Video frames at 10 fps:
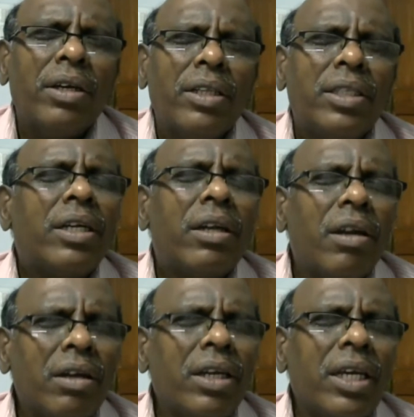that
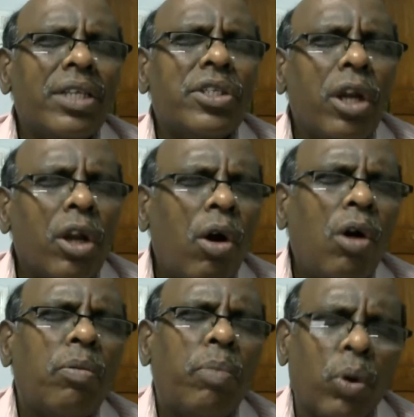learning is a
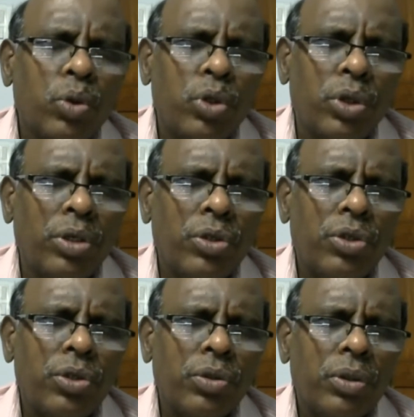long
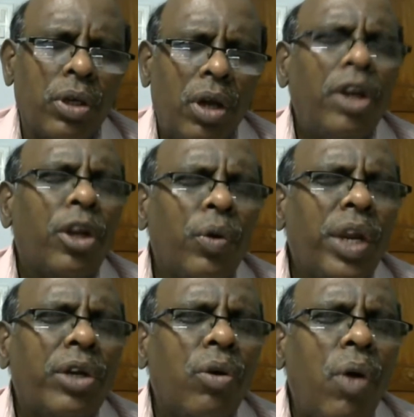process and you
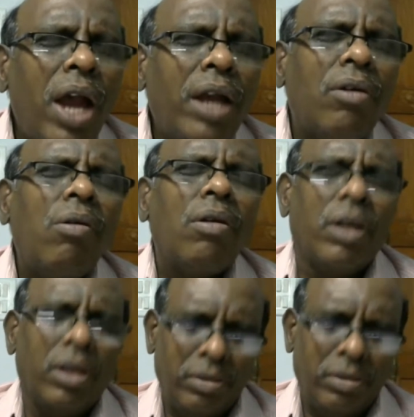need to hang on.